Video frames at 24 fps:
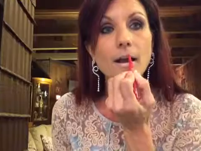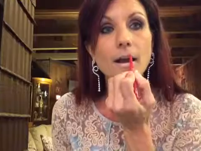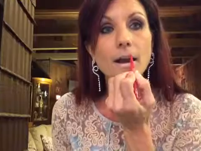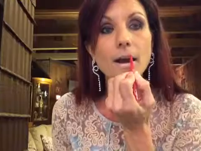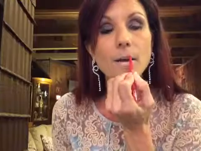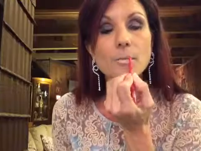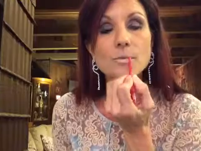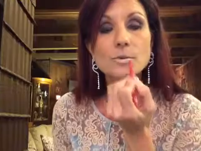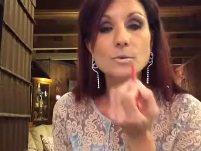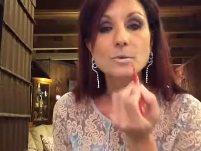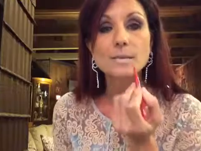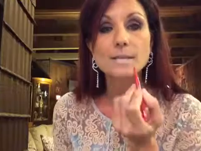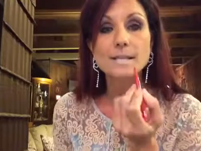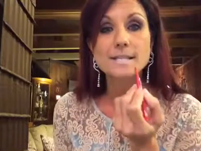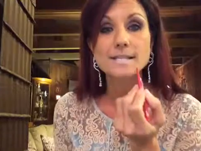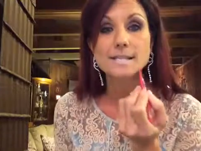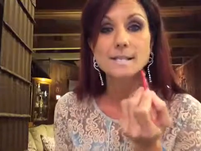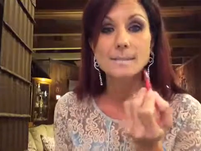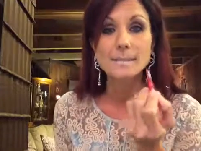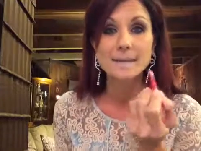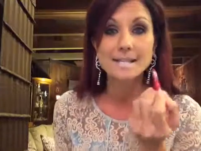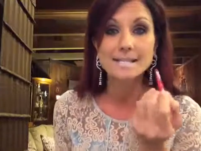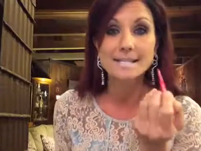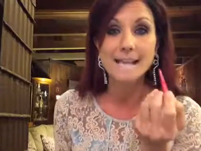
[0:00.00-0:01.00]
I'm doing this
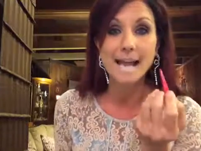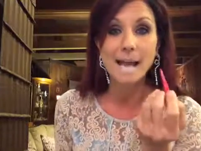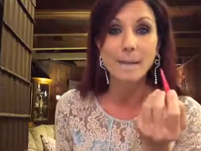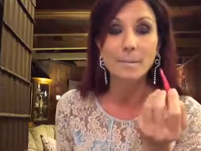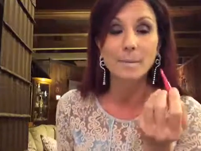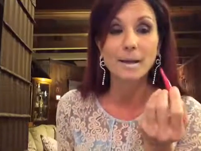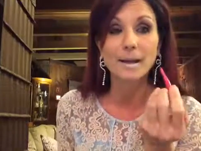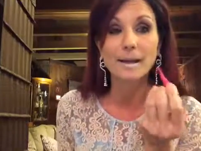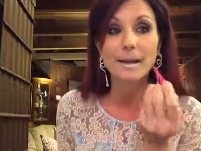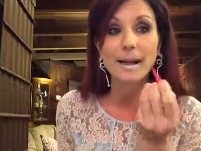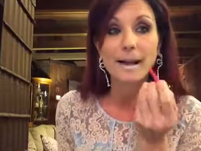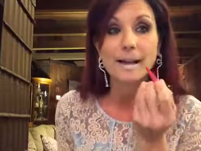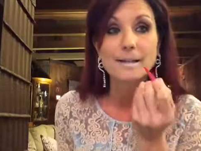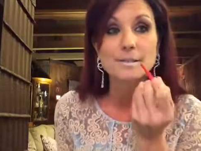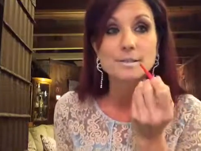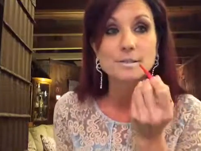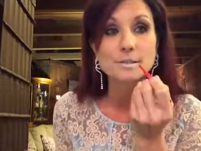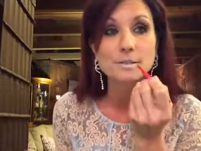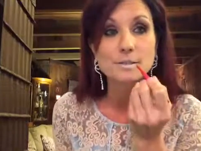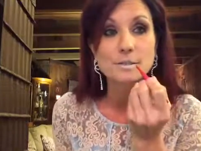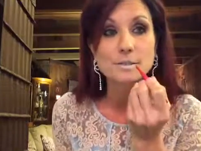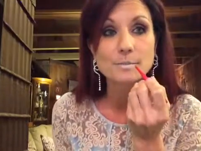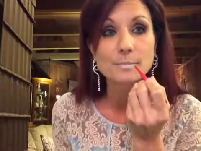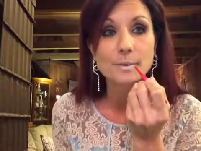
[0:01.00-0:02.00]
in my tablet, guys,
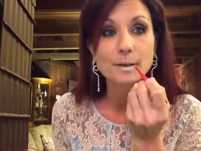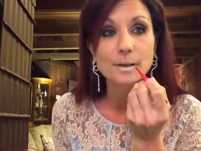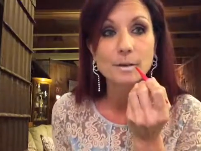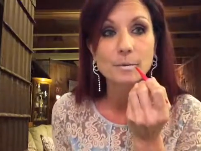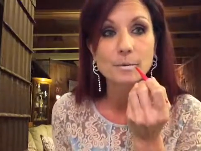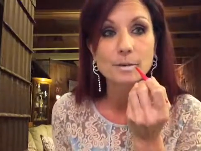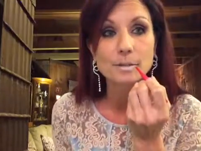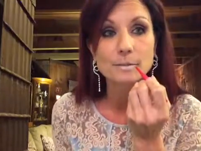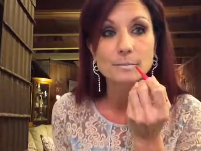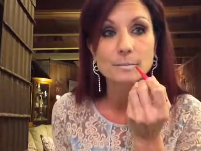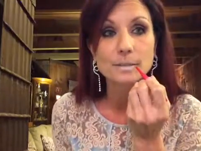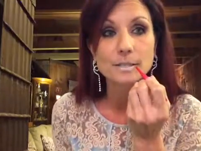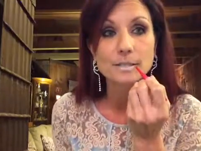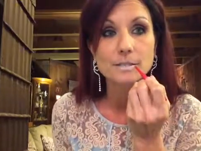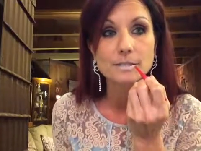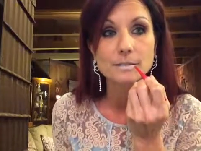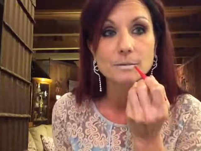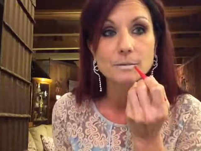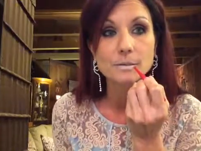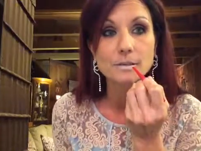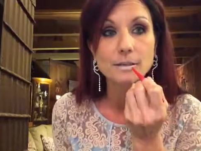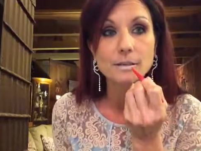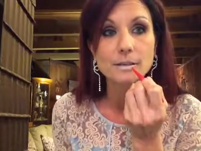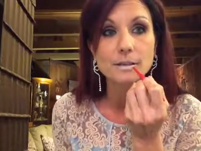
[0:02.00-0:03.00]
so spare with me. It's
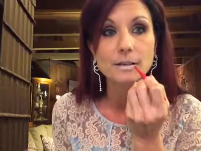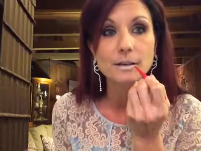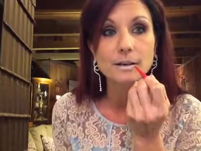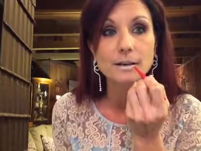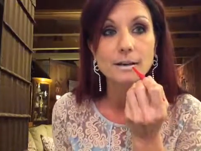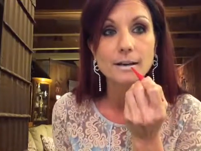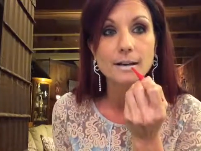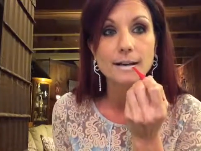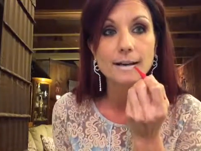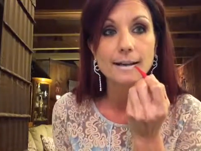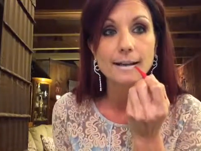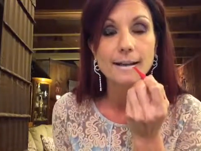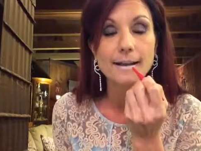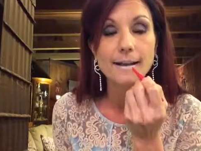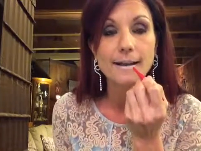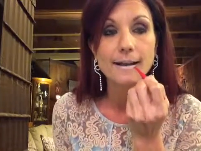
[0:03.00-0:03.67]
really odd